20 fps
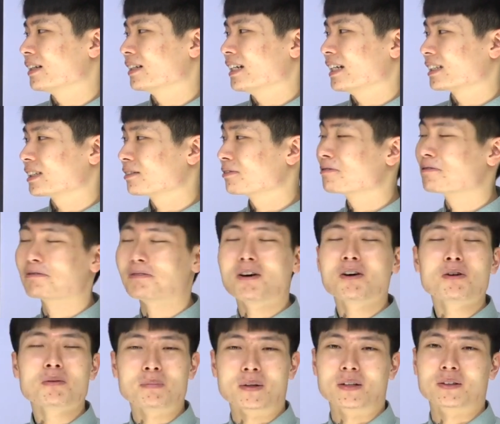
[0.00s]
it as
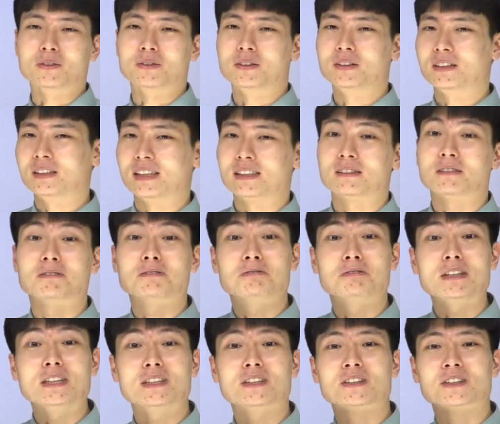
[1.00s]
FOMO, like the
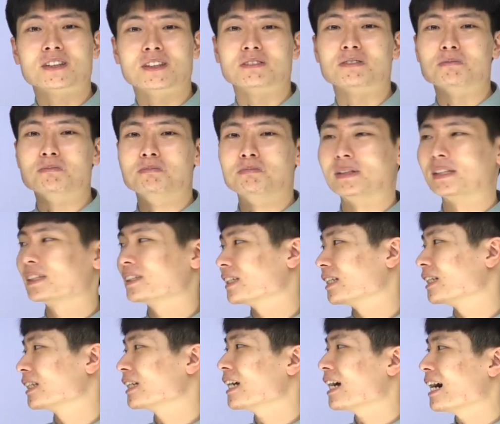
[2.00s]
fear of
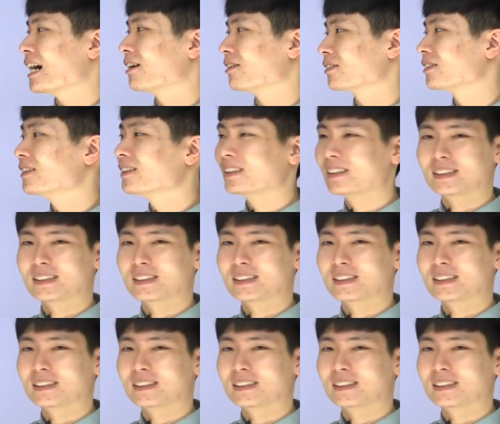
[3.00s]
missing out.